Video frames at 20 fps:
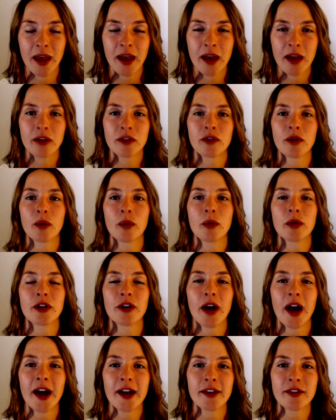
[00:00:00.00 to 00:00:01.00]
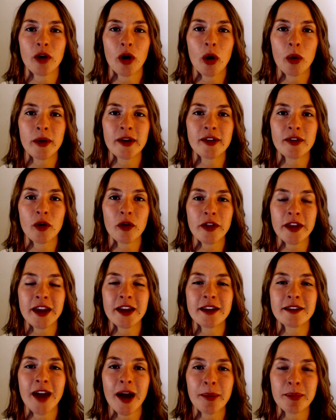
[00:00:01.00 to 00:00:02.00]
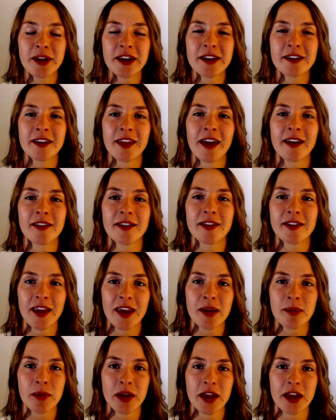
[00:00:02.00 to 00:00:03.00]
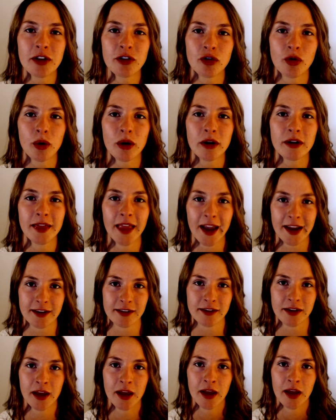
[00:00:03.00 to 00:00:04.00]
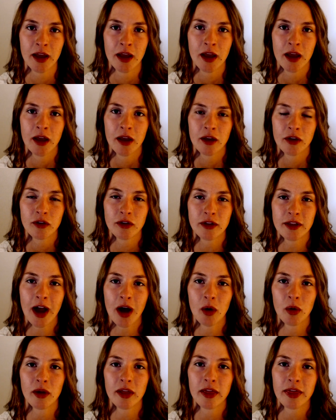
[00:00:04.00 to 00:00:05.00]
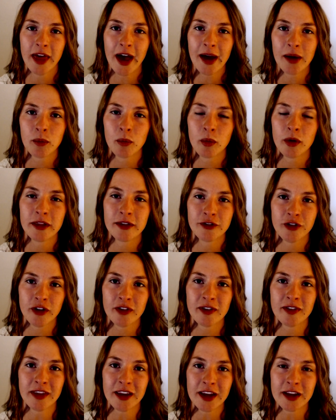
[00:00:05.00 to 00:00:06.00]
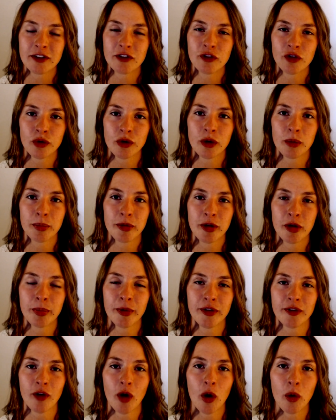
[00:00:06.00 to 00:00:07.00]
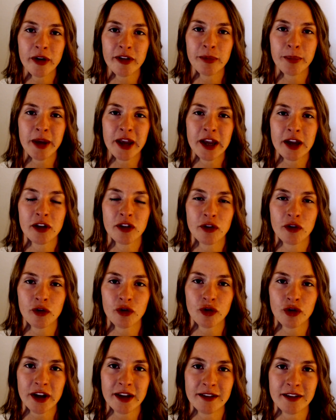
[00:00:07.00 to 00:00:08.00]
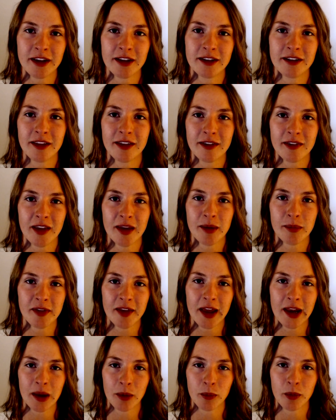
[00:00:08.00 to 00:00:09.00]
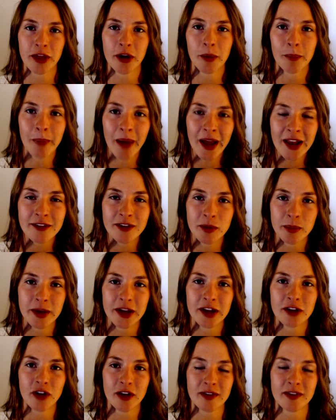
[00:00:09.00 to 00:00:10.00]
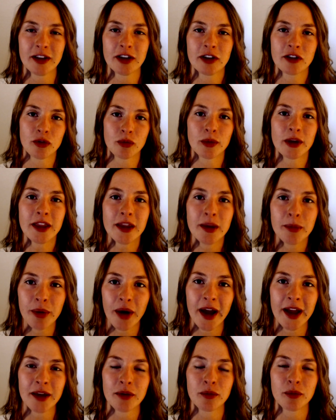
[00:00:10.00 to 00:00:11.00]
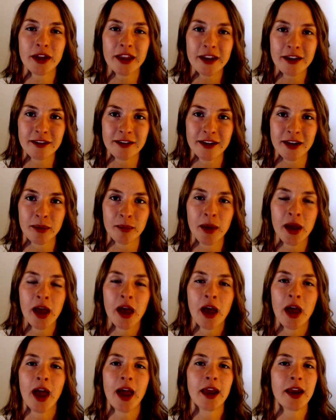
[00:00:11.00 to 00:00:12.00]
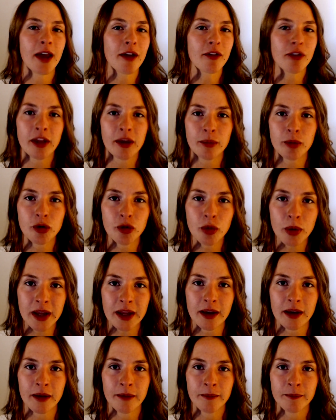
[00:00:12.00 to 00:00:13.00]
So your eyes are always only adapting to that same indoor light. Now, that will just lead to your pupils always being constricted to the same setting when they're meant to be adjusting to really bright, really dim, and everything in between.